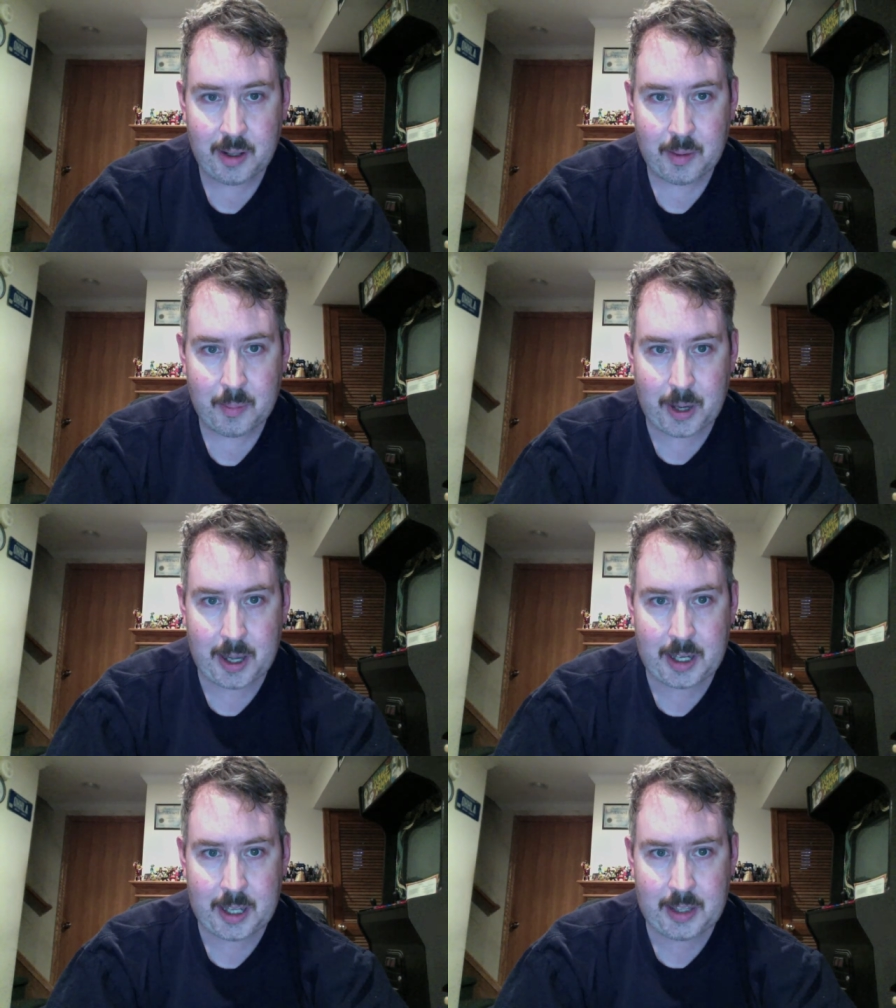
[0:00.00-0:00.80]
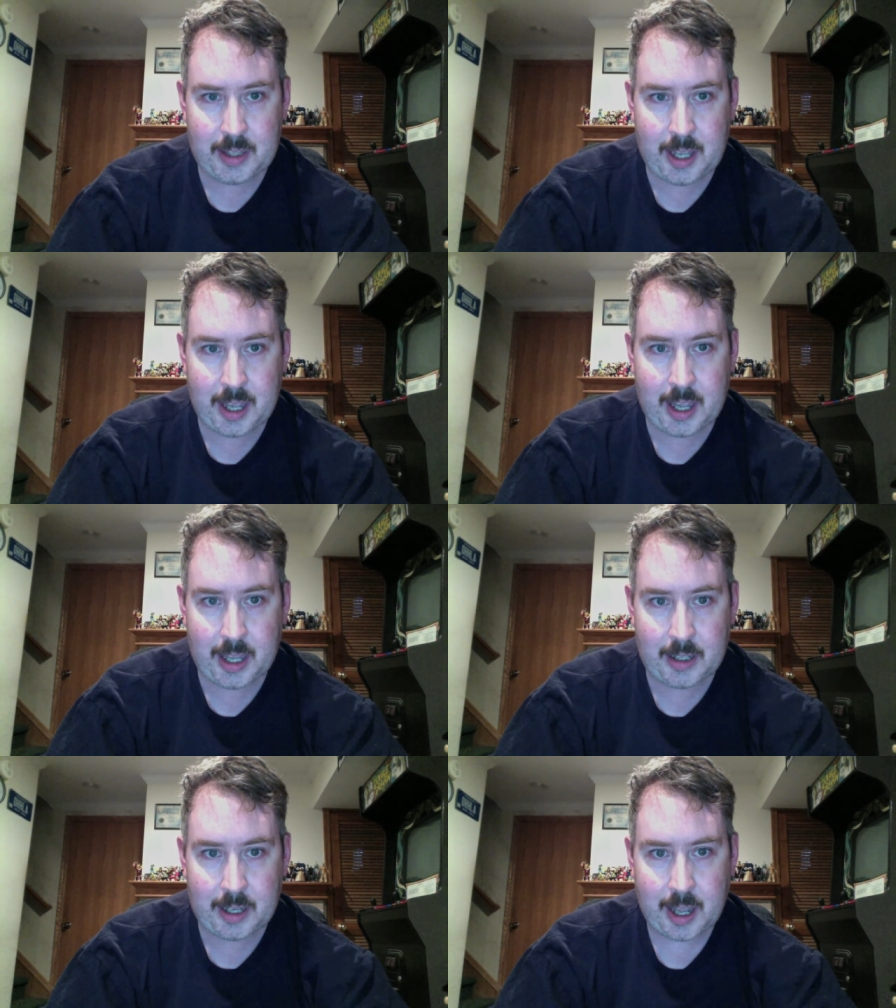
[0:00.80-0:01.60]
But in the
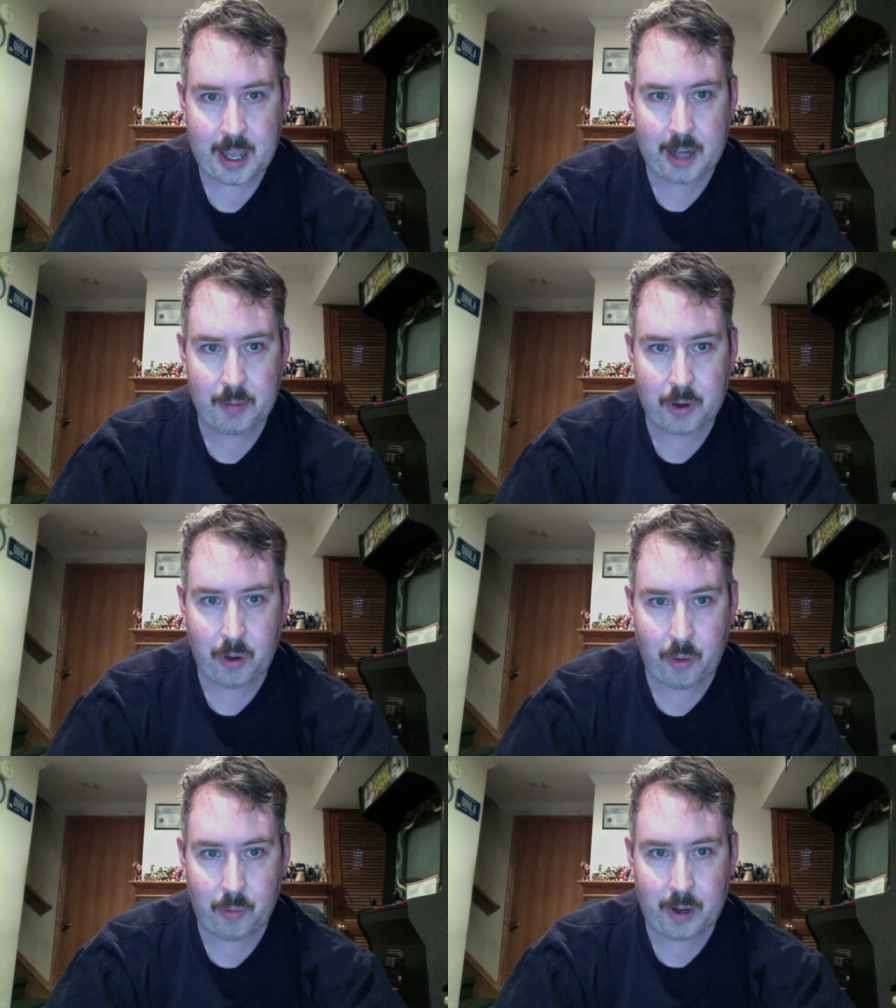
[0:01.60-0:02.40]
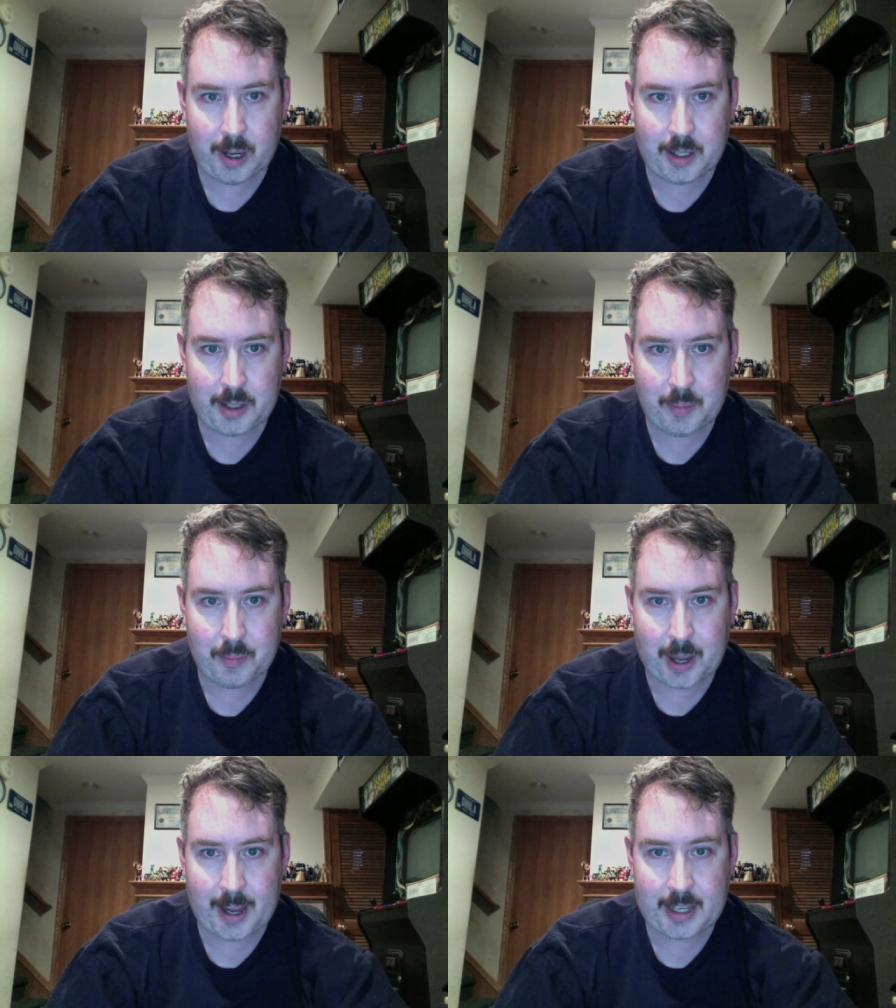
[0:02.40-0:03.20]
end, Adam Cole won
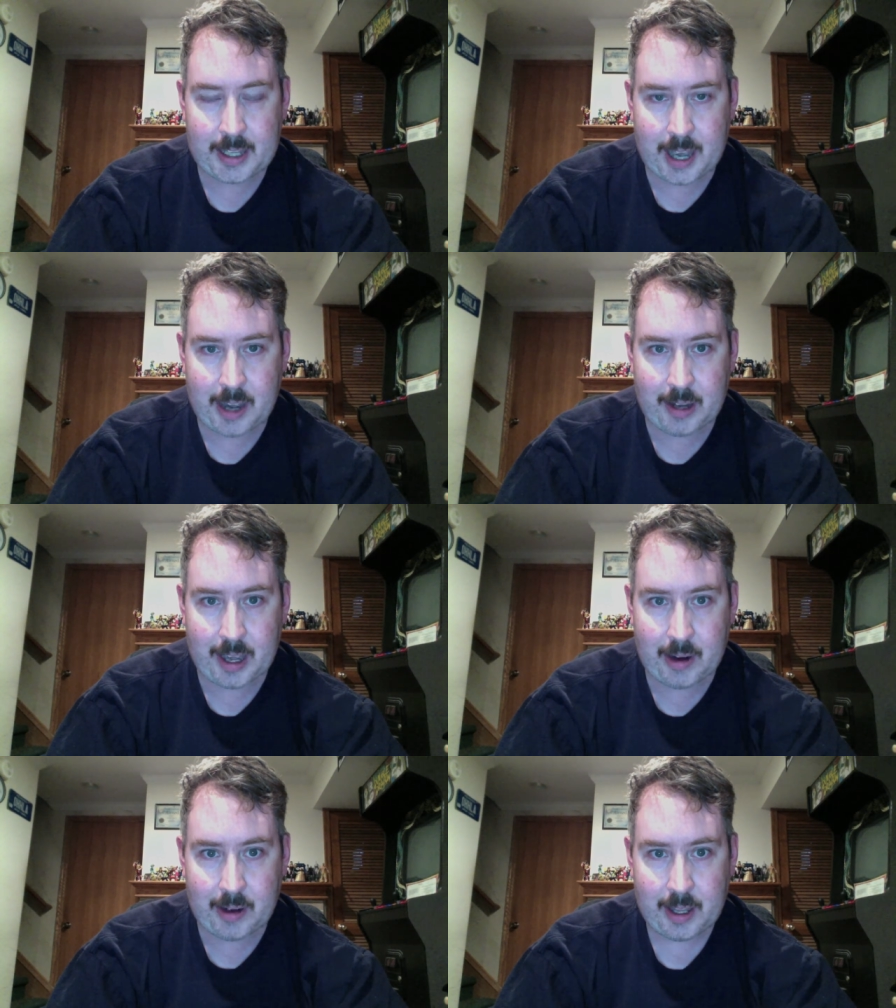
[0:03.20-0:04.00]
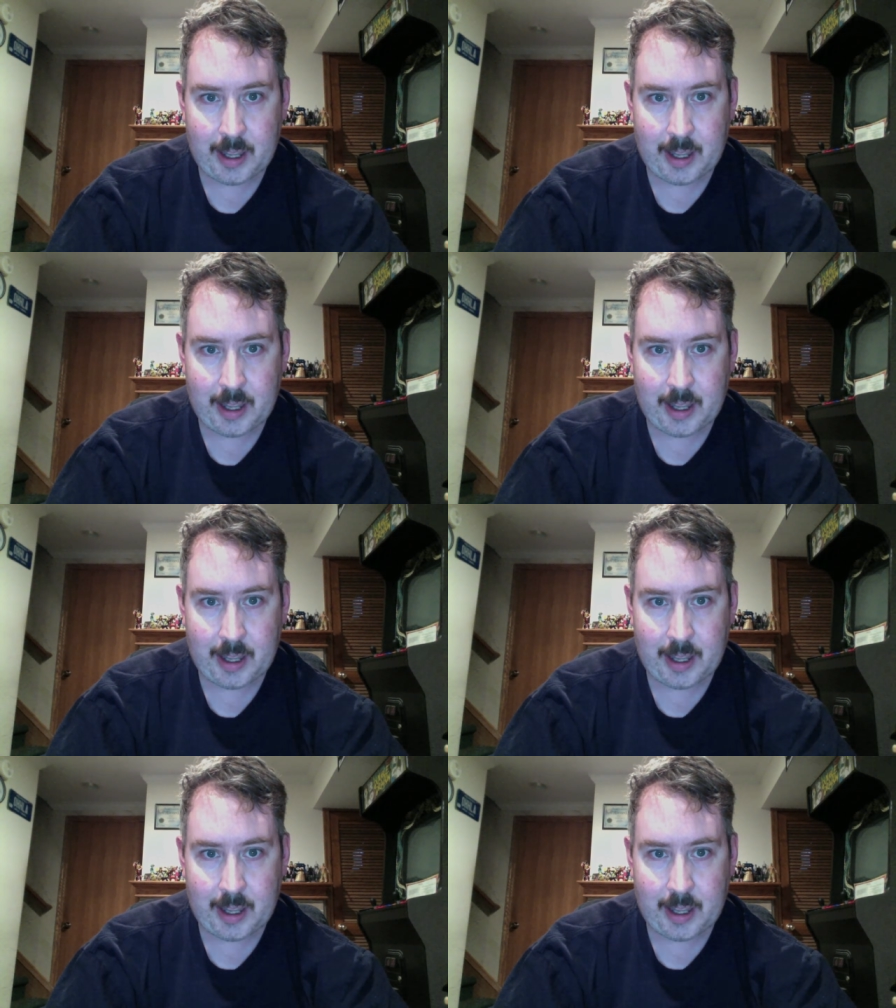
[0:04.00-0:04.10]
by countout,